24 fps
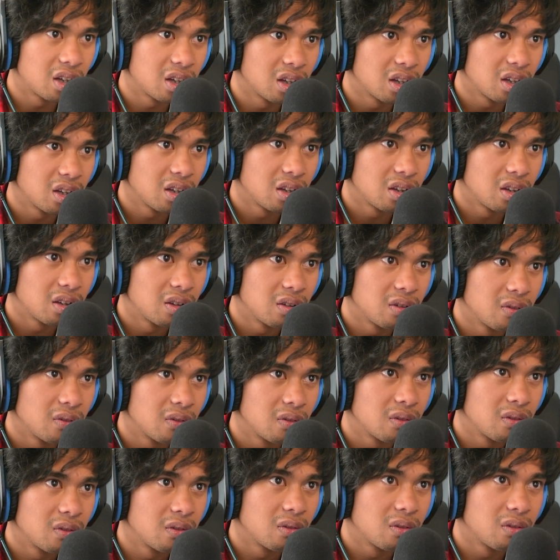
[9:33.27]

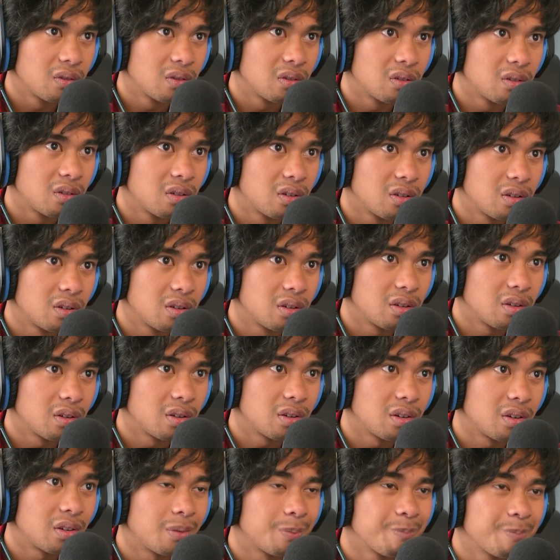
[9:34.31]

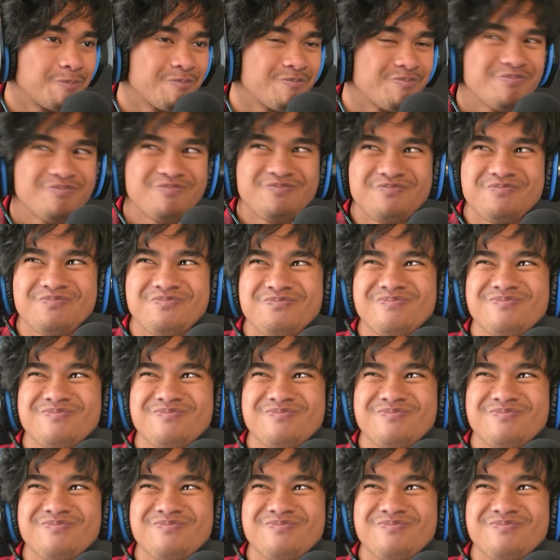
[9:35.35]
Nobody speaks.